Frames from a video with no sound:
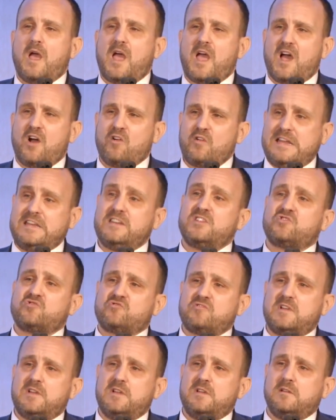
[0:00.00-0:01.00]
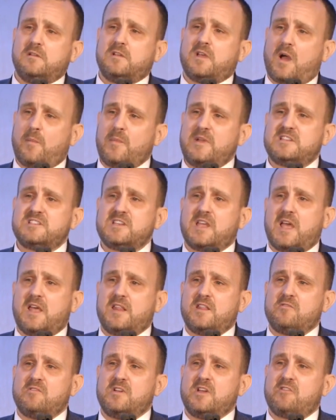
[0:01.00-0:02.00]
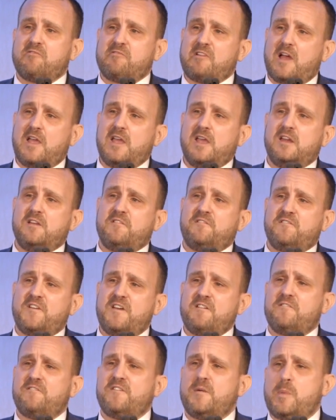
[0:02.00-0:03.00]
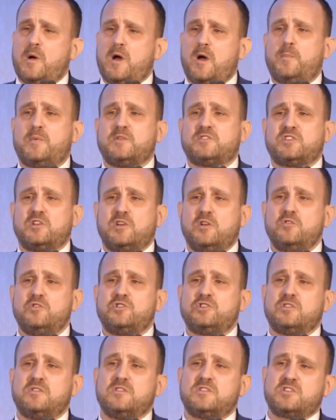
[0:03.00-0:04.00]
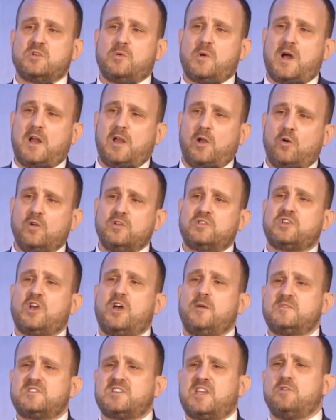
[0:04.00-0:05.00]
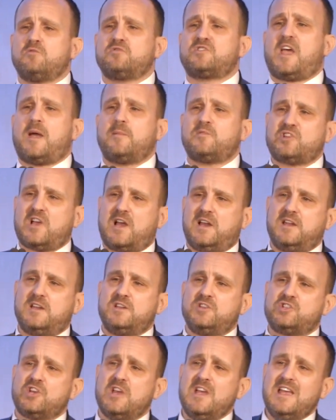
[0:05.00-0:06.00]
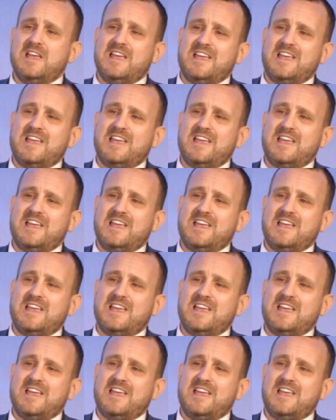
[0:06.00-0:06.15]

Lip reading: Our industry coming together and creating a fit-for-purpose solution to our long-term skills gap challenge